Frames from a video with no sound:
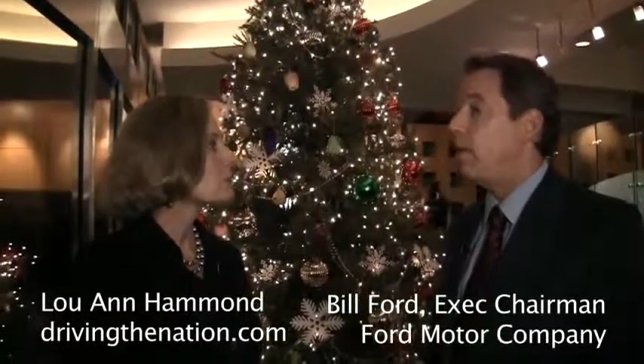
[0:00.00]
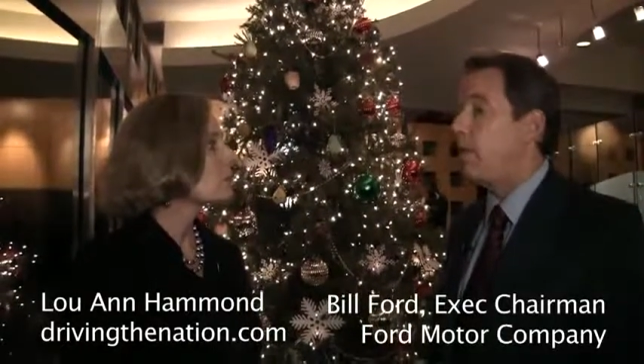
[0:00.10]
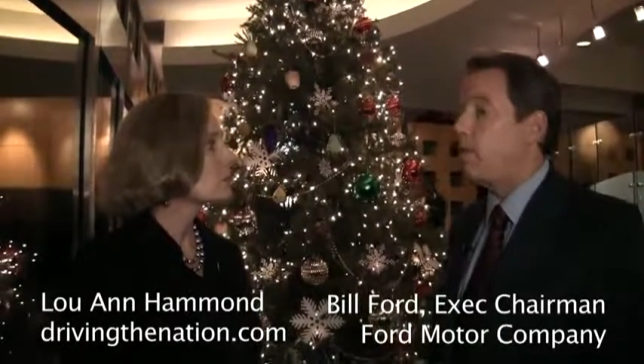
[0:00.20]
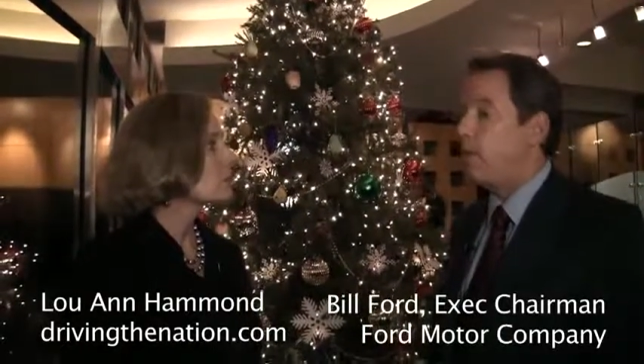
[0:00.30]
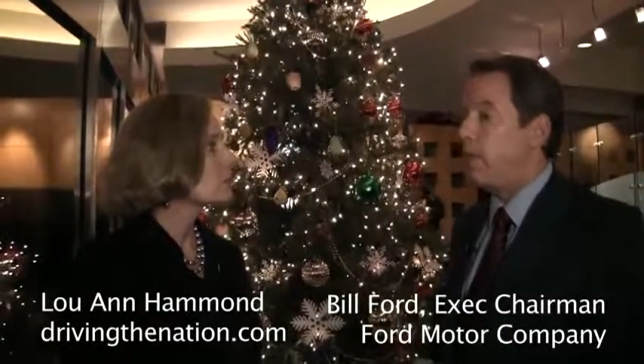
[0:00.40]

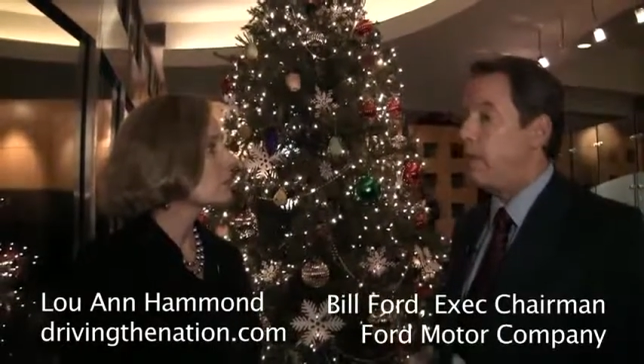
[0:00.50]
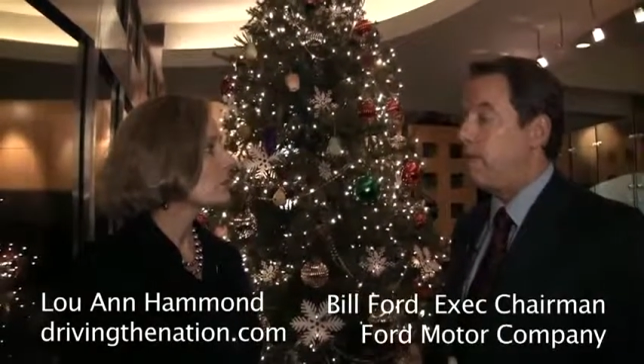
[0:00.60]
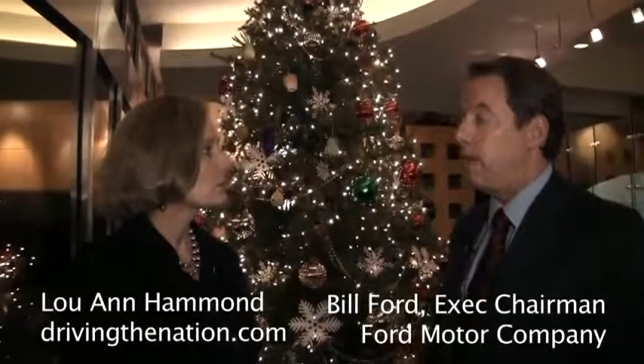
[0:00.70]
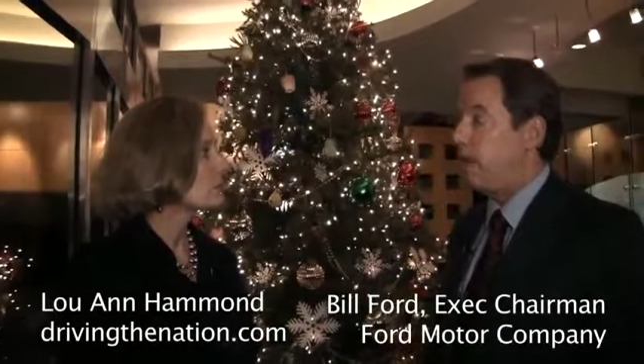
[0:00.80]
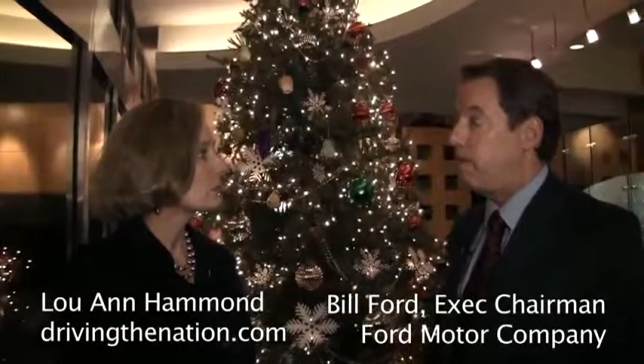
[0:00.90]
We're, we're
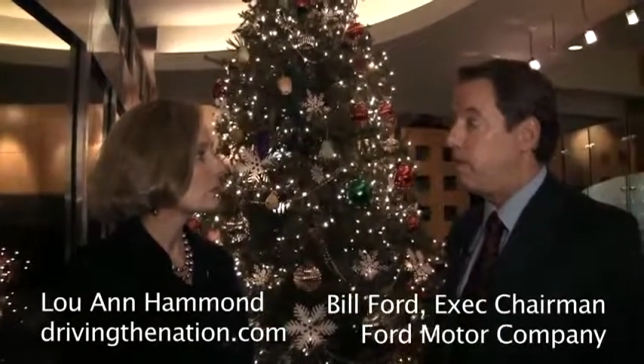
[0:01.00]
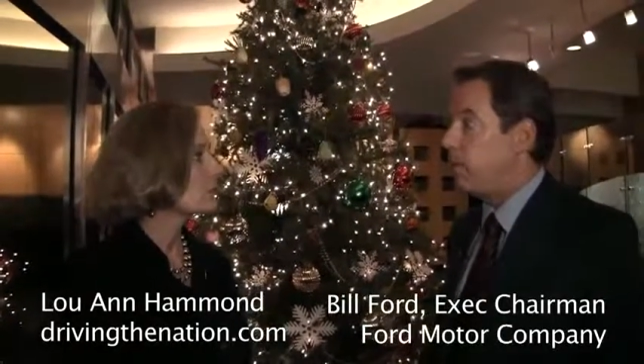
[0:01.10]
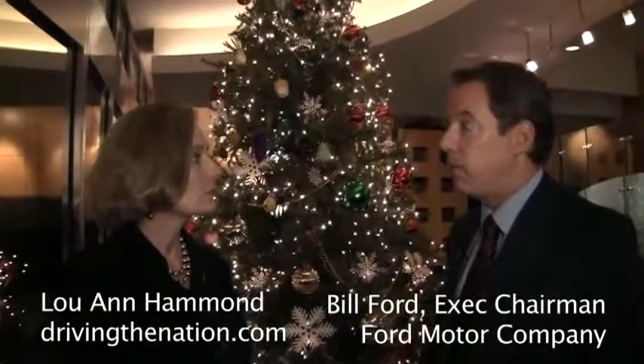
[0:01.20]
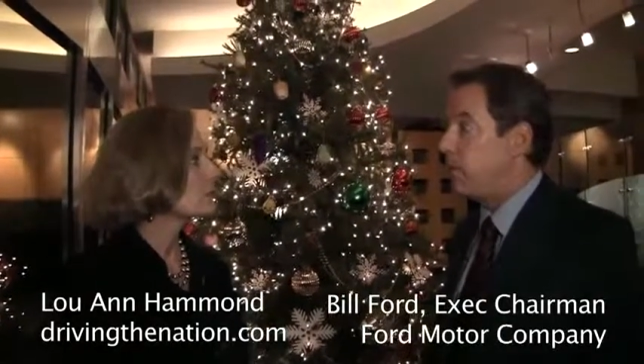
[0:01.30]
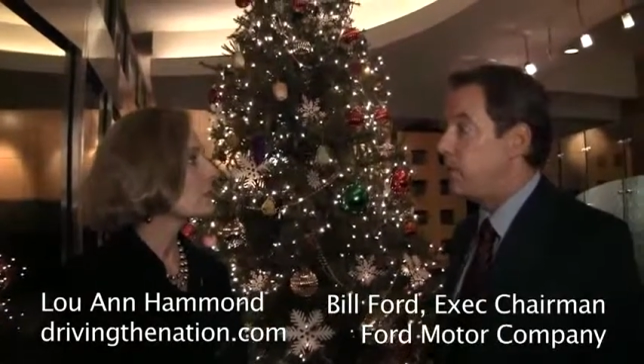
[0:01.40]
ramping up.
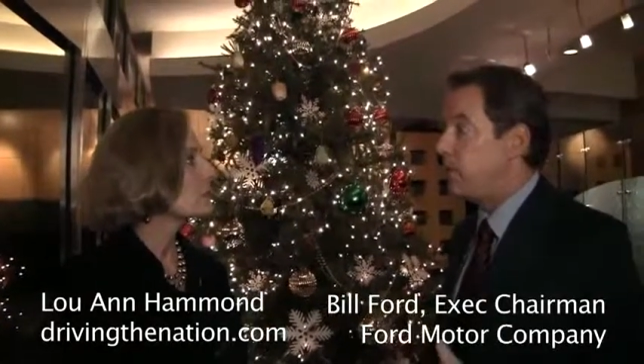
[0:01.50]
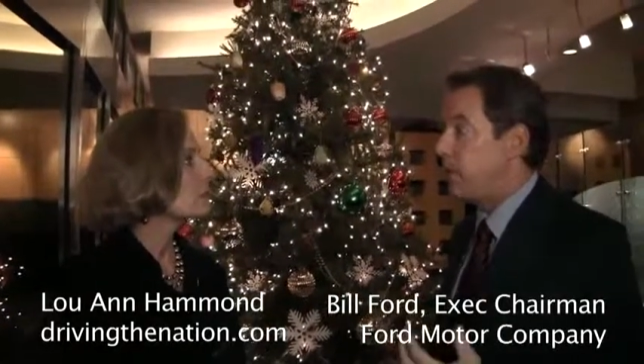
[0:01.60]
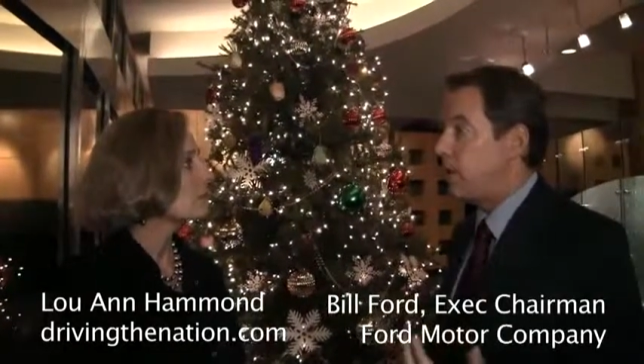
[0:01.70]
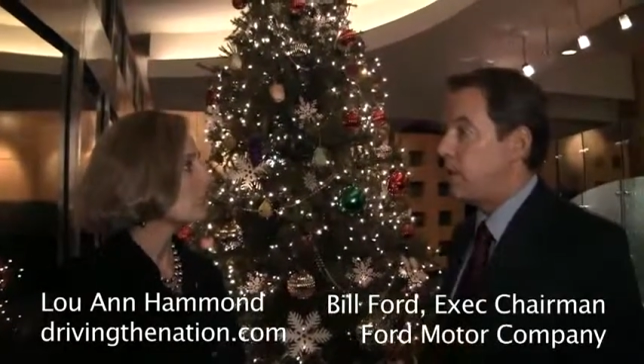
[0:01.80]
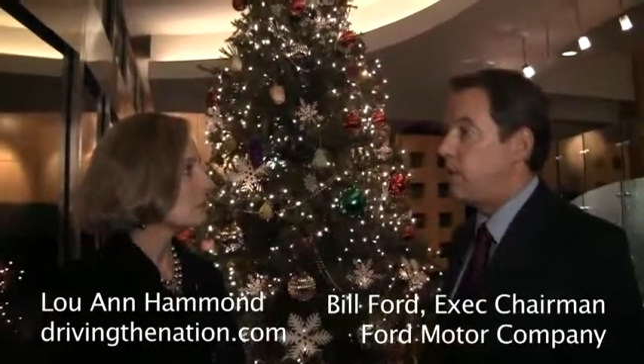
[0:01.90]
We're
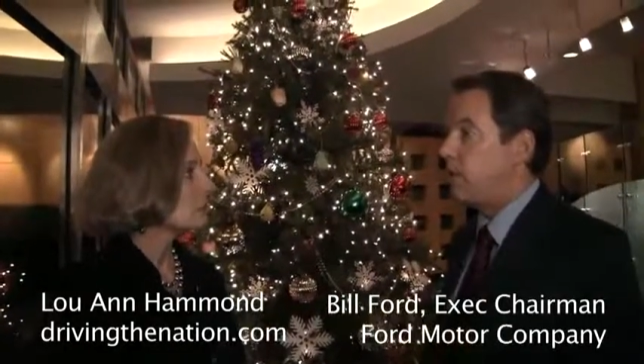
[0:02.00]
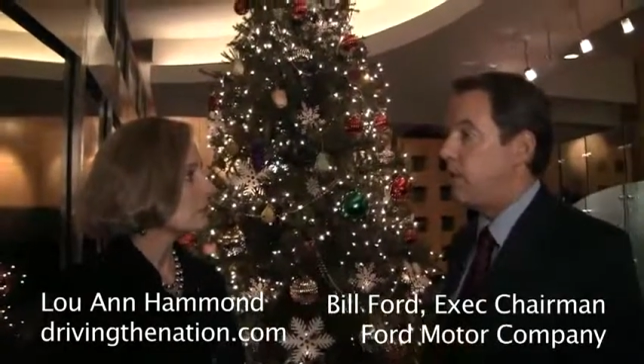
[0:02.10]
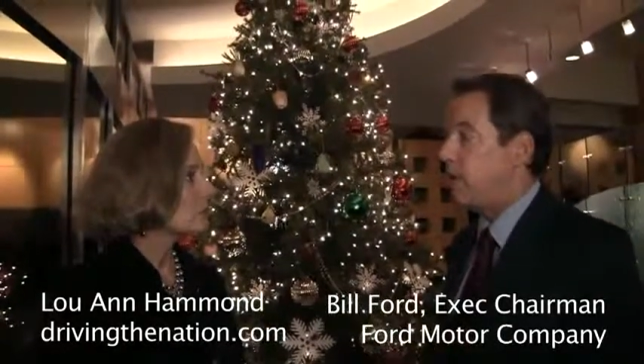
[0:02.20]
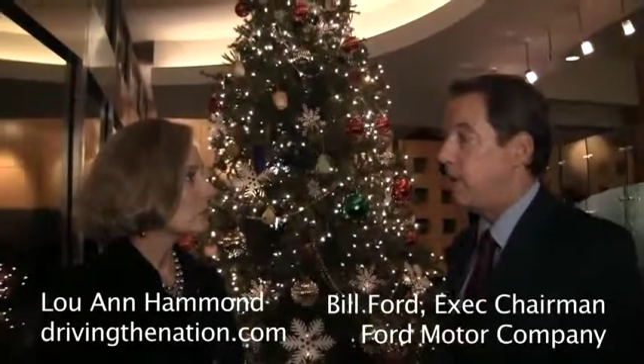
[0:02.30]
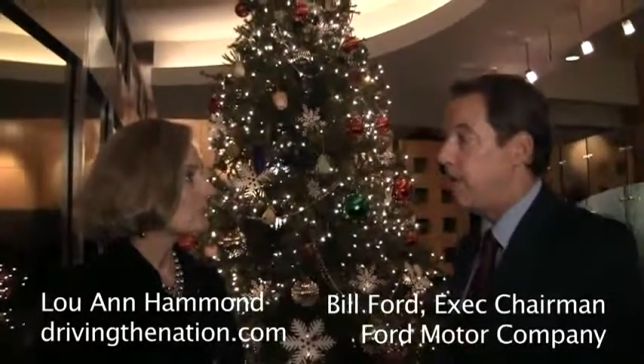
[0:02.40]
introducing our electric
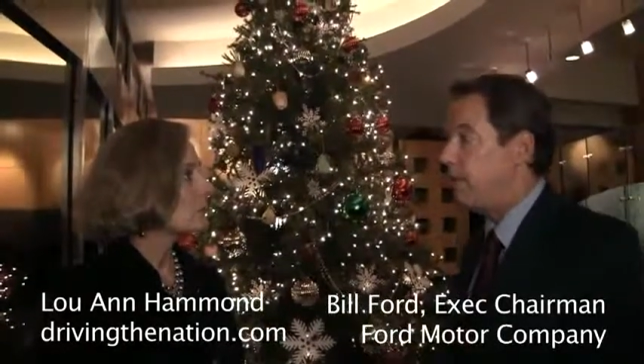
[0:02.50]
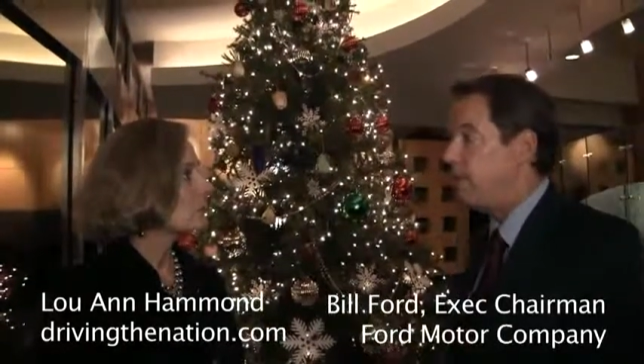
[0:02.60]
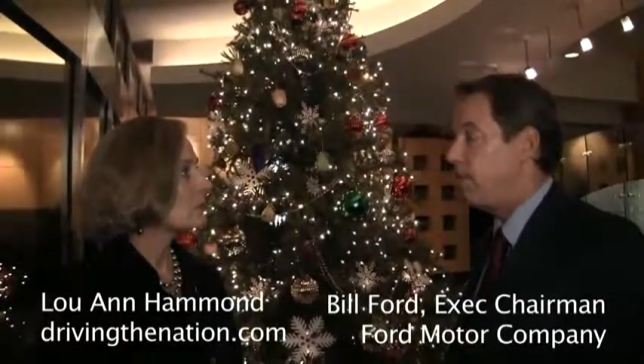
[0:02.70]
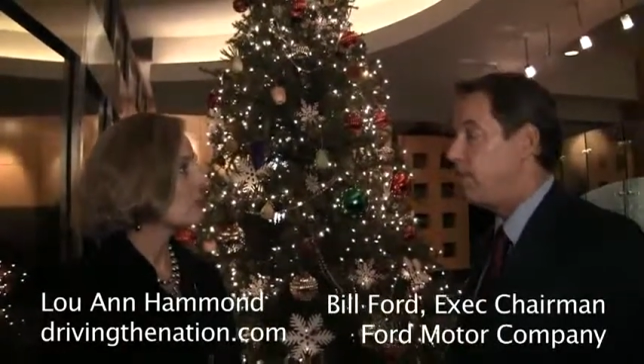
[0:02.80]
uh,